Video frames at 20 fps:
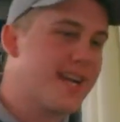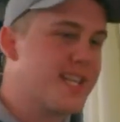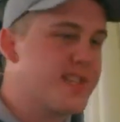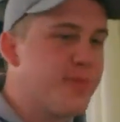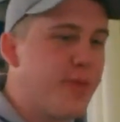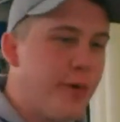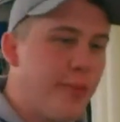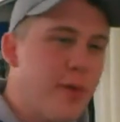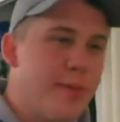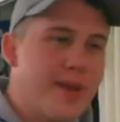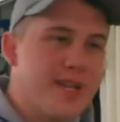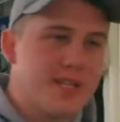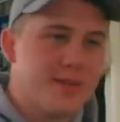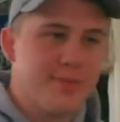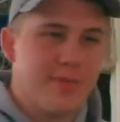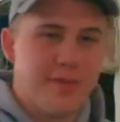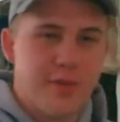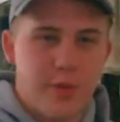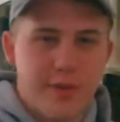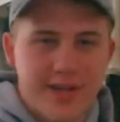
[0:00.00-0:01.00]
Get some more
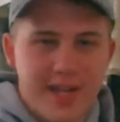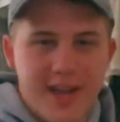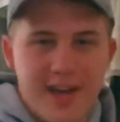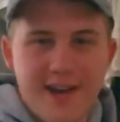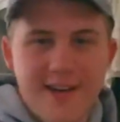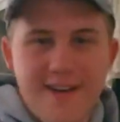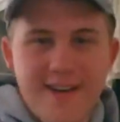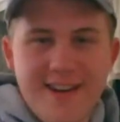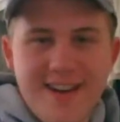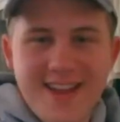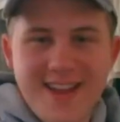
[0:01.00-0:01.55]
momentum before we get here.